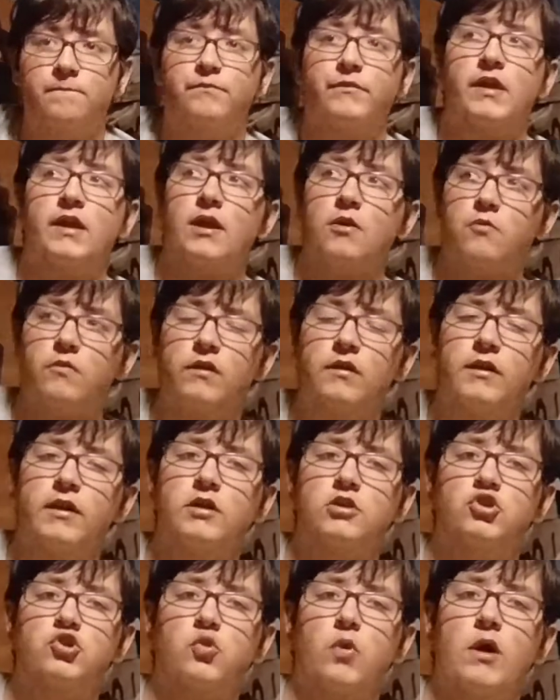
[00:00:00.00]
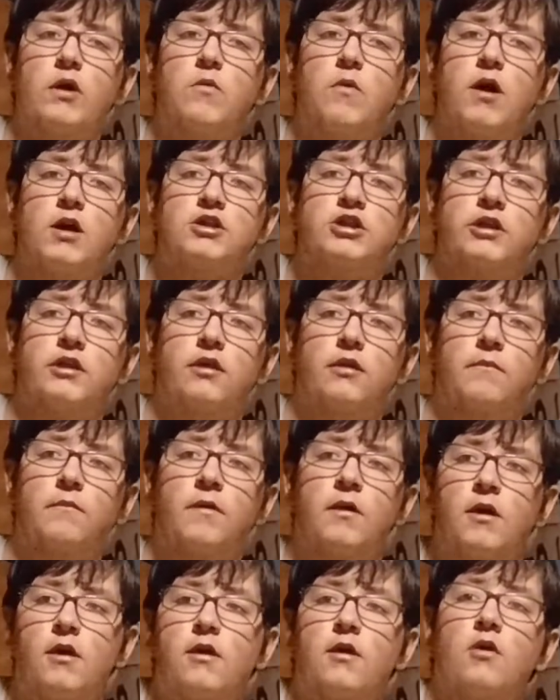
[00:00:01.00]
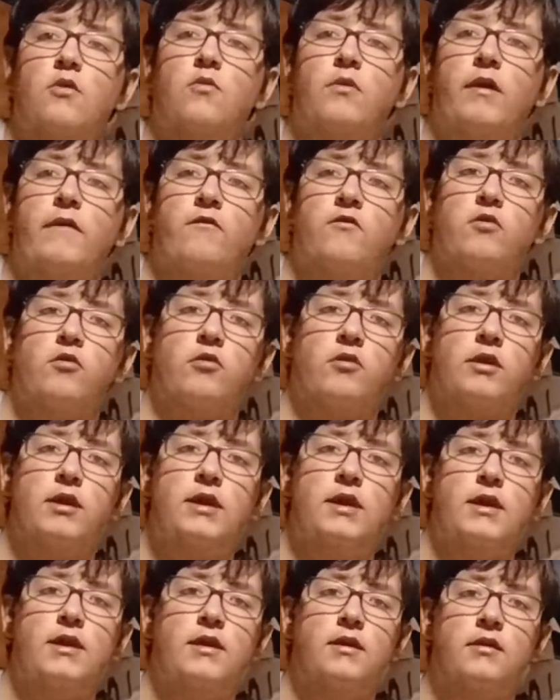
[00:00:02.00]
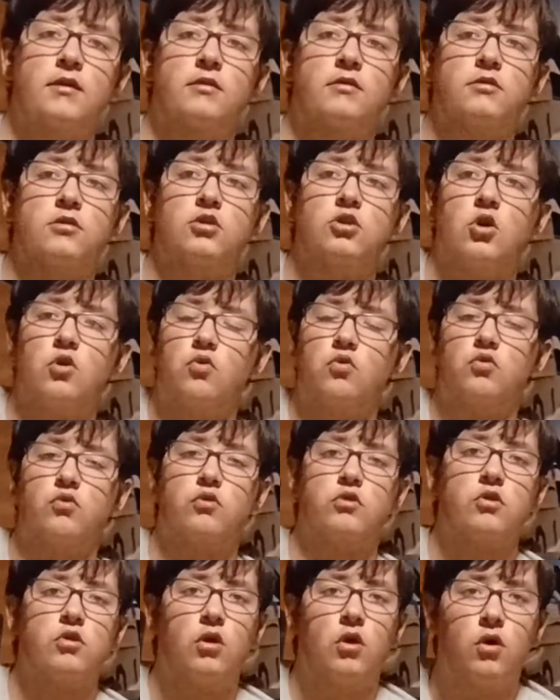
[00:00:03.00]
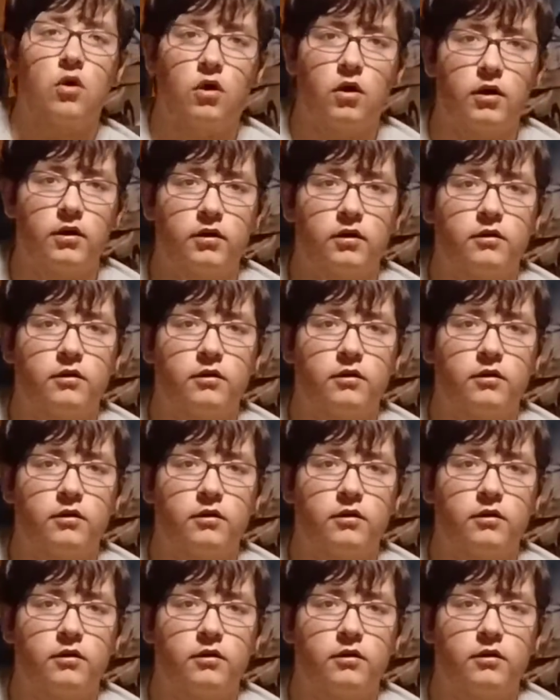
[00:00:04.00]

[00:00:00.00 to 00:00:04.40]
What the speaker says: And I really enjoy watching him whenever he goes on